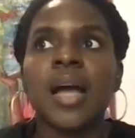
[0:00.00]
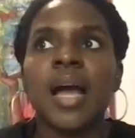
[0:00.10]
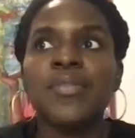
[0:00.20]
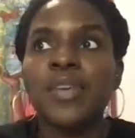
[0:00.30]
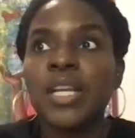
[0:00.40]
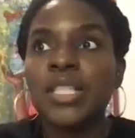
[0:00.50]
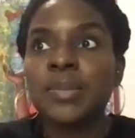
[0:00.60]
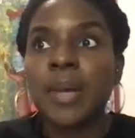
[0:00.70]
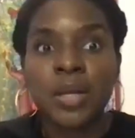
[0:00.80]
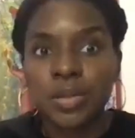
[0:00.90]
I finished
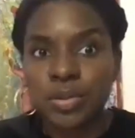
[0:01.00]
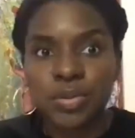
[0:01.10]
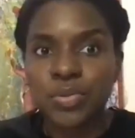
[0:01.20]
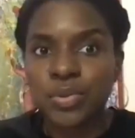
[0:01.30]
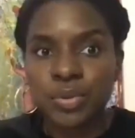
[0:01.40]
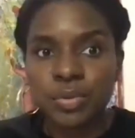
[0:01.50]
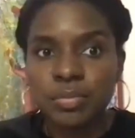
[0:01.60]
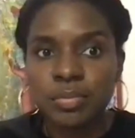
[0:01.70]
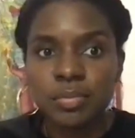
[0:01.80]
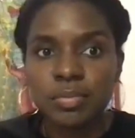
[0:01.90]
medical school.
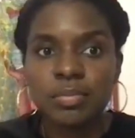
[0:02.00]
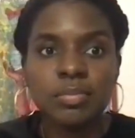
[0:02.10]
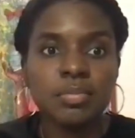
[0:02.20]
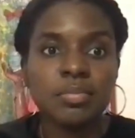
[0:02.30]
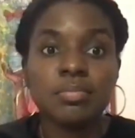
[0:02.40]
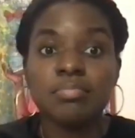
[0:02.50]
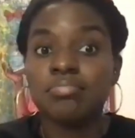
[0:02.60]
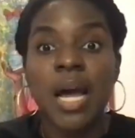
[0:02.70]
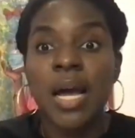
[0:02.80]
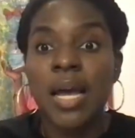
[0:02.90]

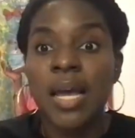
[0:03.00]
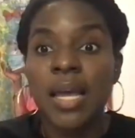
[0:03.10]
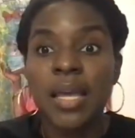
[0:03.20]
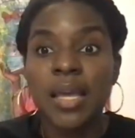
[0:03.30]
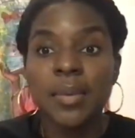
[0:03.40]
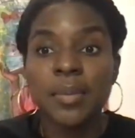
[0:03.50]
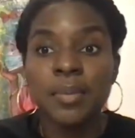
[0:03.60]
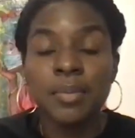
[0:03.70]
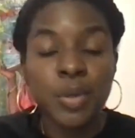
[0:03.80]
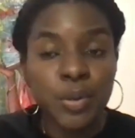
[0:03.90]
I
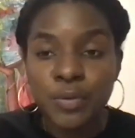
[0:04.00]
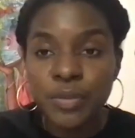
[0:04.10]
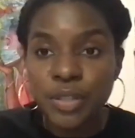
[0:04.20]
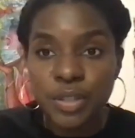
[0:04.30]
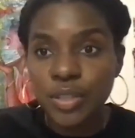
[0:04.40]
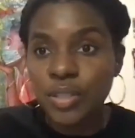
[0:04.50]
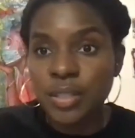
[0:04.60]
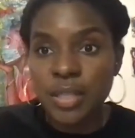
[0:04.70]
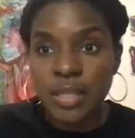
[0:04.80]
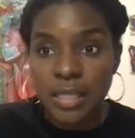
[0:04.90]
moved
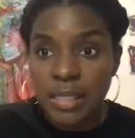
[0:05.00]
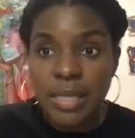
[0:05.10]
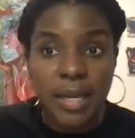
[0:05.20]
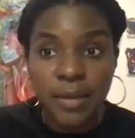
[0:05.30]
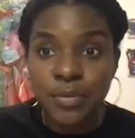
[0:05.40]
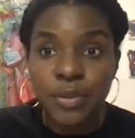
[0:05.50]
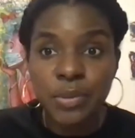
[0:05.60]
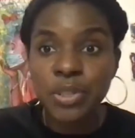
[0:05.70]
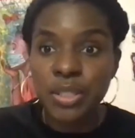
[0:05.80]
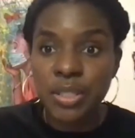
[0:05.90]
to the state of New
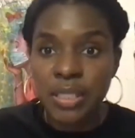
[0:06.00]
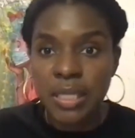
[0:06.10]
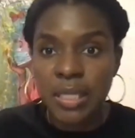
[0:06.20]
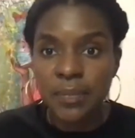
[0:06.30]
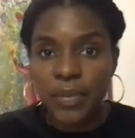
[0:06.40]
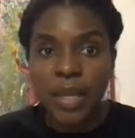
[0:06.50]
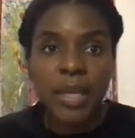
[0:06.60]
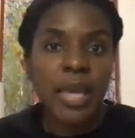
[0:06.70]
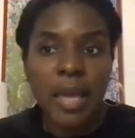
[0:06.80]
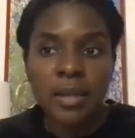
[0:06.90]
Jersey,
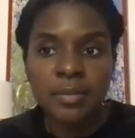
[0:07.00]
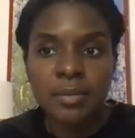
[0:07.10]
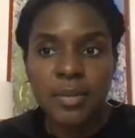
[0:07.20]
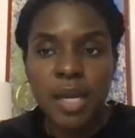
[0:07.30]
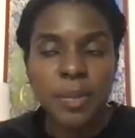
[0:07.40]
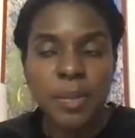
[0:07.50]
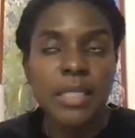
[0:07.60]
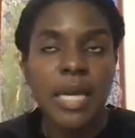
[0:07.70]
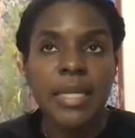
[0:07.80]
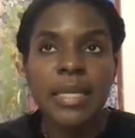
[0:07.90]
again, a
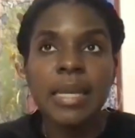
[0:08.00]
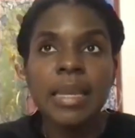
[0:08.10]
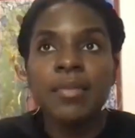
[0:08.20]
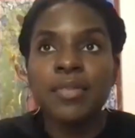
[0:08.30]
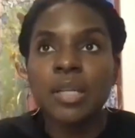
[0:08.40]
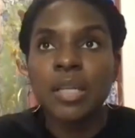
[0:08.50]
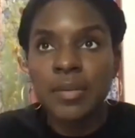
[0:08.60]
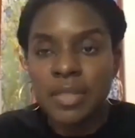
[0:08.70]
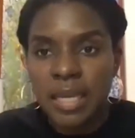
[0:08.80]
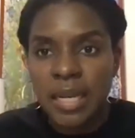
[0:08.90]
place I'd never
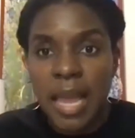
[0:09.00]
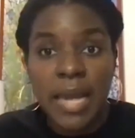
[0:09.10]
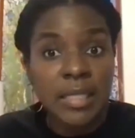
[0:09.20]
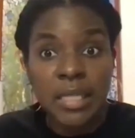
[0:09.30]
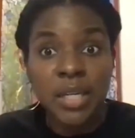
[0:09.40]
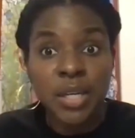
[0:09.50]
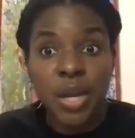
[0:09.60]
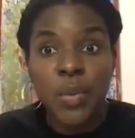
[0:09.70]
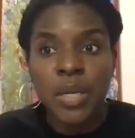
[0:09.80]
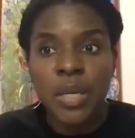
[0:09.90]
lived in and didn't
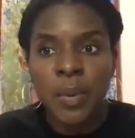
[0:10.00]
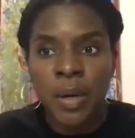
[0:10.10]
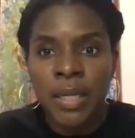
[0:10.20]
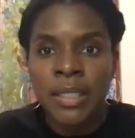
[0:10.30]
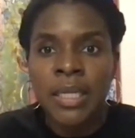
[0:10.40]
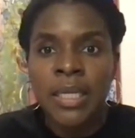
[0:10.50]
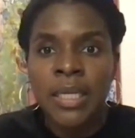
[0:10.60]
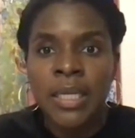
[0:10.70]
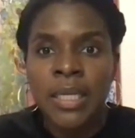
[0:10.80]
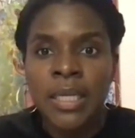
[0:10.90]
know anyone,
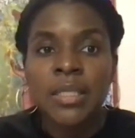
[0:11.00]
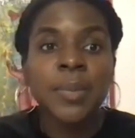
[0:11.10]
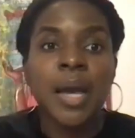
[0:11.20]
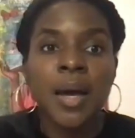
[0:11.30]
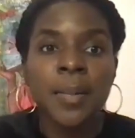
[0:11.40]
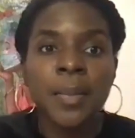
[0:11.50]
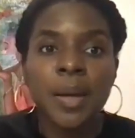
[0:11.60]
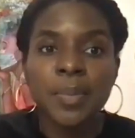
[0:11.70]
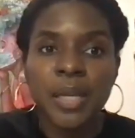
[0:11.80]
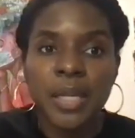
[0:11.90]
to
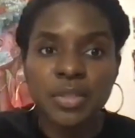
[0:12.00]
become a